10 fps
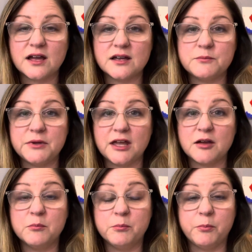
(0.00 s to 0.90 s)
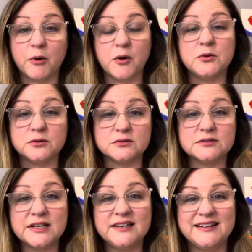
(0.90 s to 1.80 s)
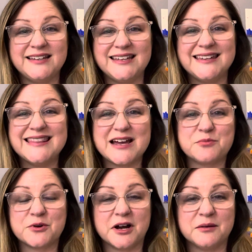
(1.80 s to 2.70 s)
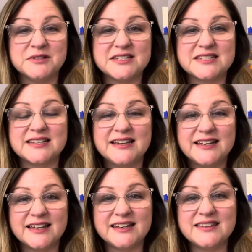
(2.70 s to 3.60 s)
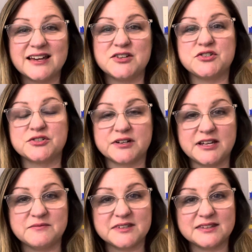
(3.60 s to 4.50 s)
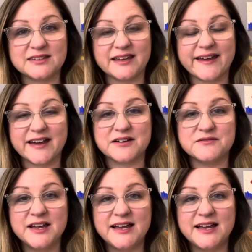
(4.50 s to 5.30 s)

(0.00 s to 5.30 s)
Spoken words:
being bold in that promise and in that dream that they have,